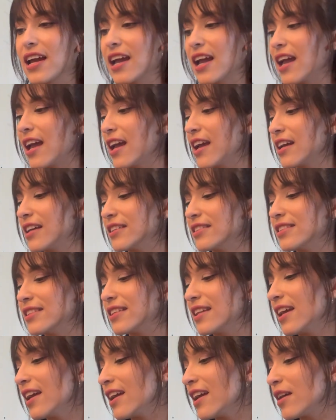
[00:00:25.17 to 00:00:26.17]
And
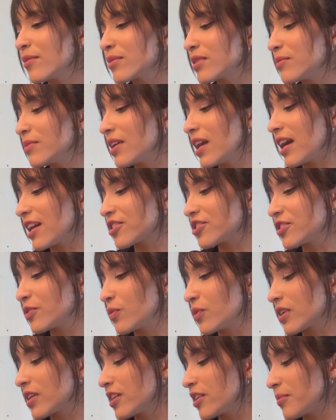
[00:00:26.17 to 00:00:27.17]
today I'm gonna be actually
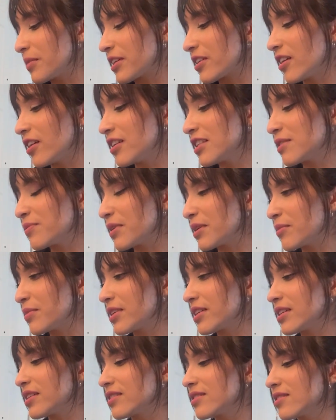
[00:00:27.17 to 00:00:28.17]
working on my cosplay
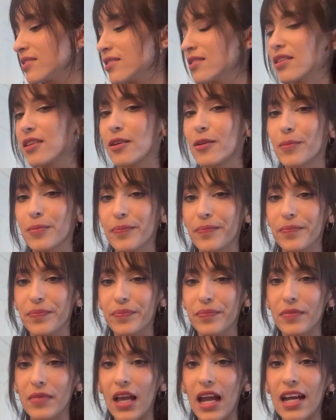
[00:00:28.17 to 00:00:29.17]
because
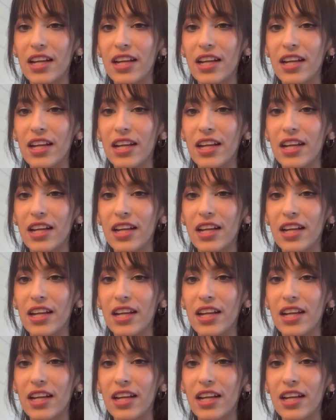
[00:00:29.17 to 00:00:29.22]
I